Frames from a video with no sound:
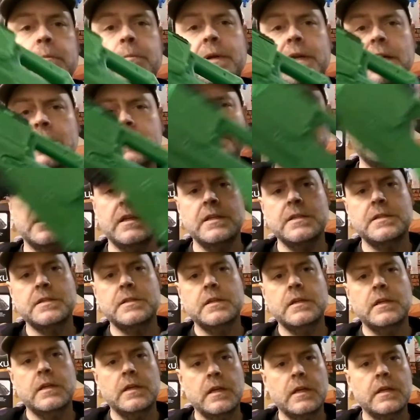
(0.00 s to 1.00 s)
But as it
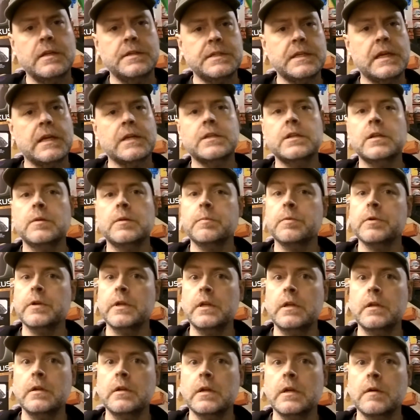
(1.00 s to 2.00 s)
is actually a pretty
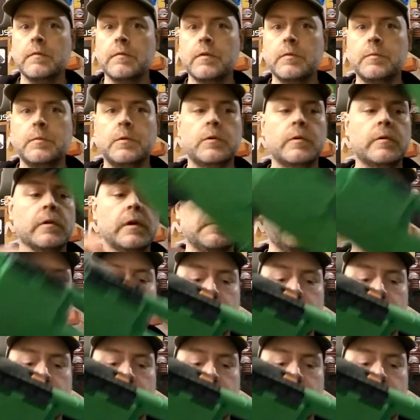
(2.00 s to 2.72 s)
comfortable grip.